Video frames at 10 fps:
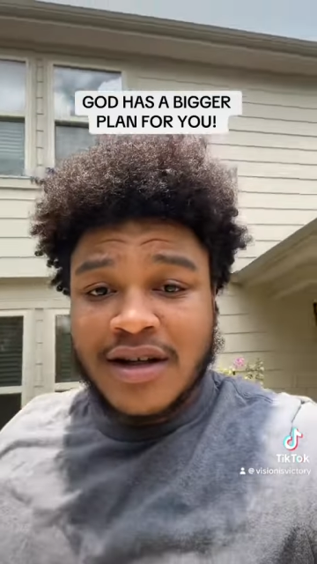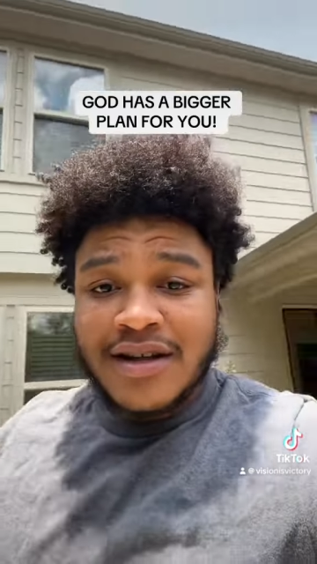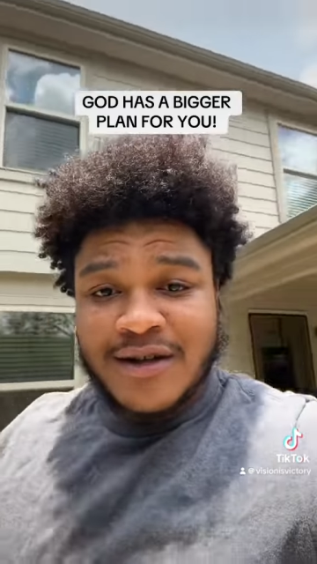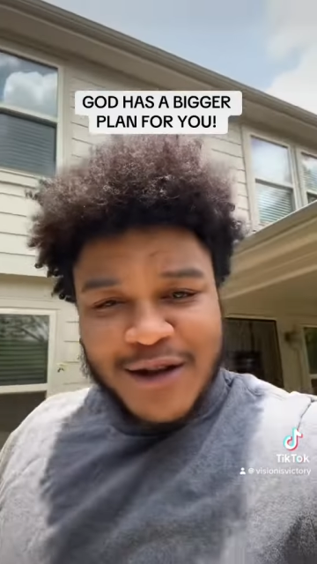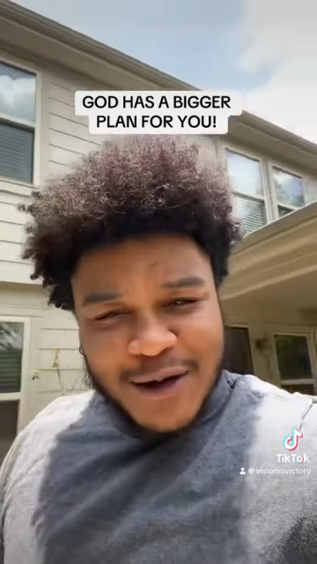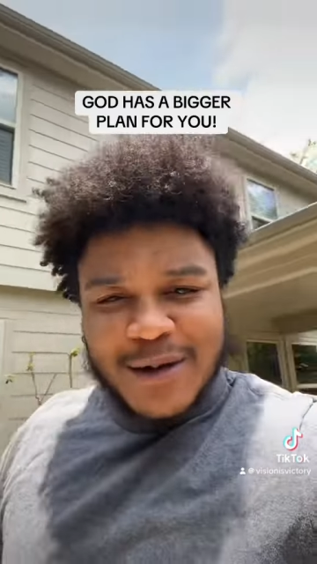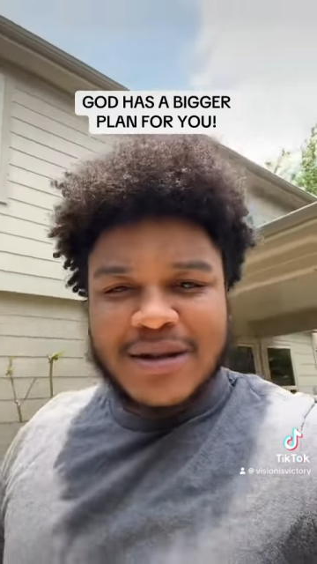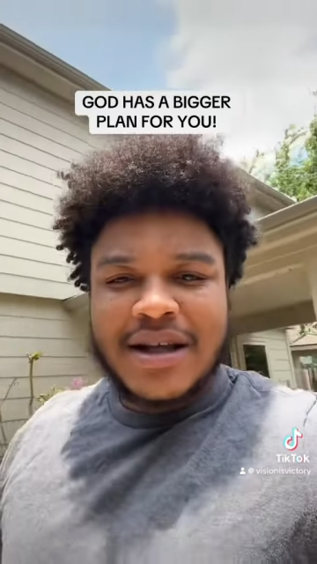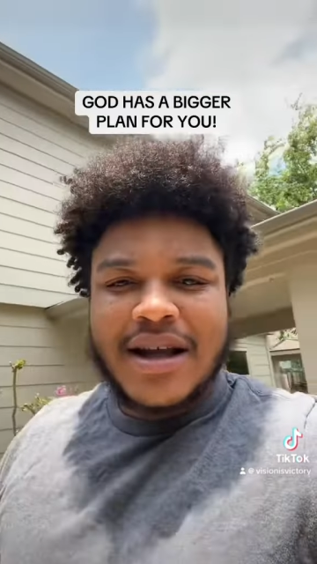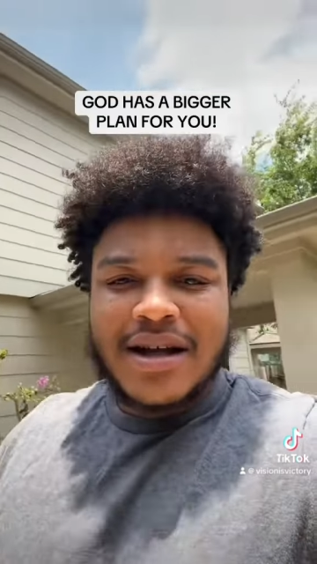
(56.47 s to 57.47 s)
You get what I'm
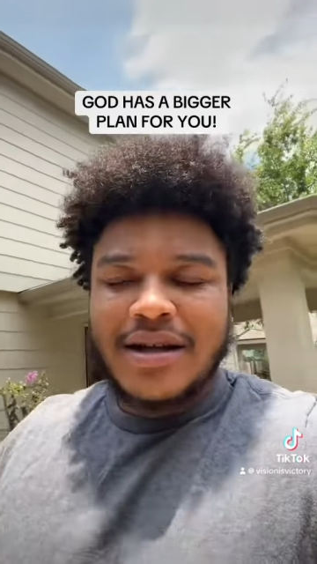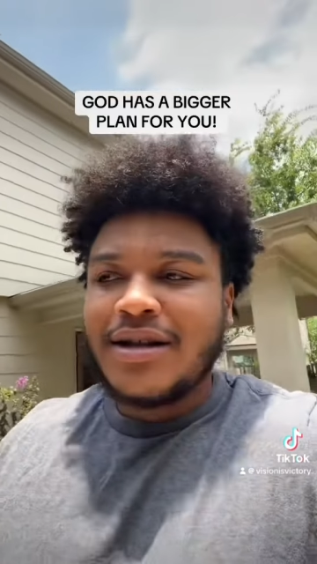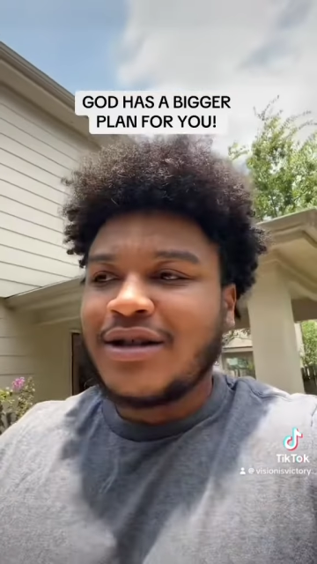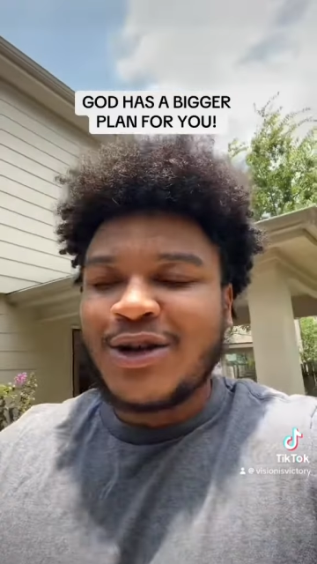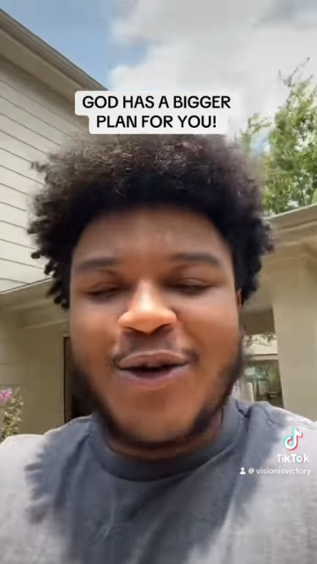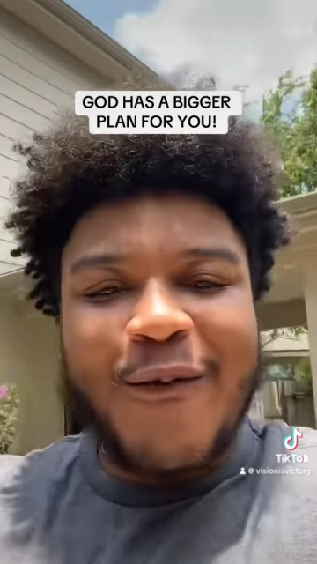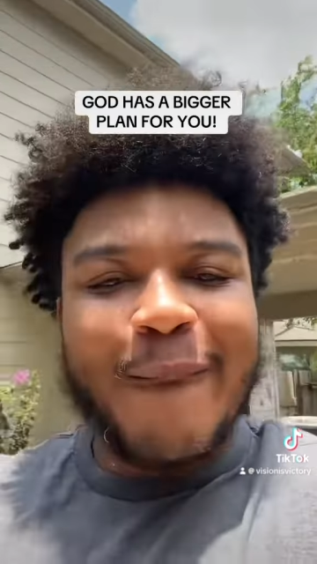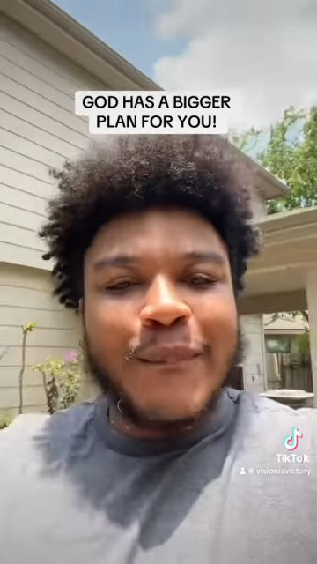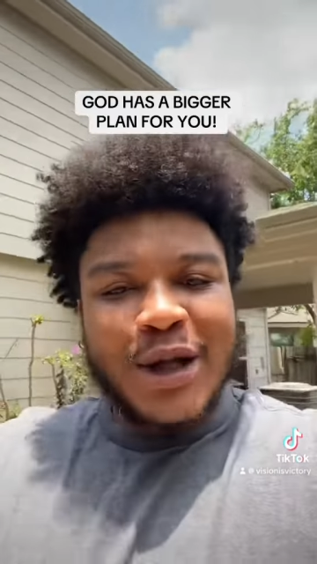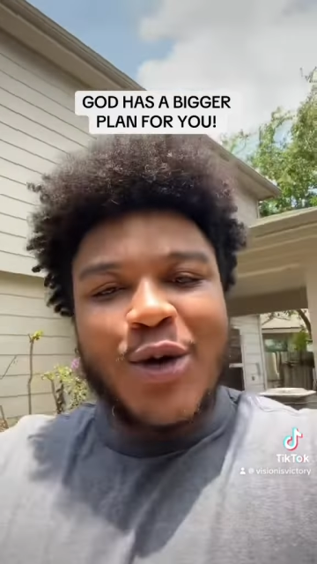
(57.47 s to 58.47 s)
saying? So
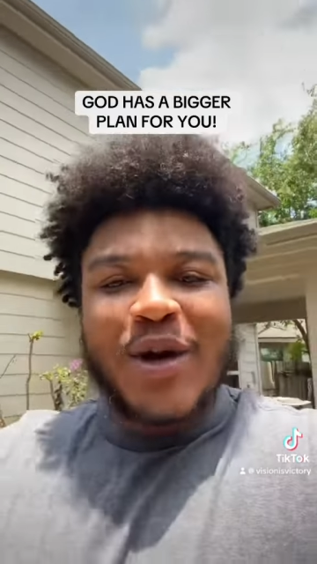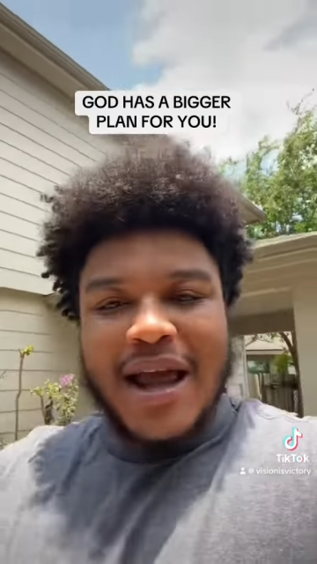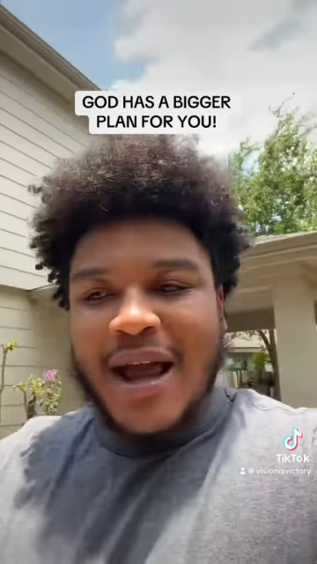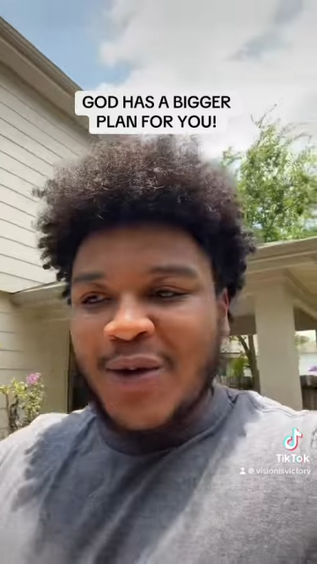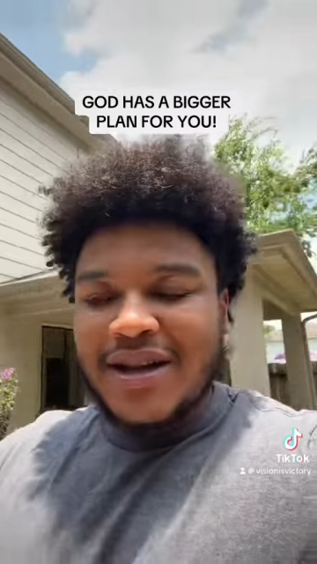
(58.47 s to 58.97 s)
be okay with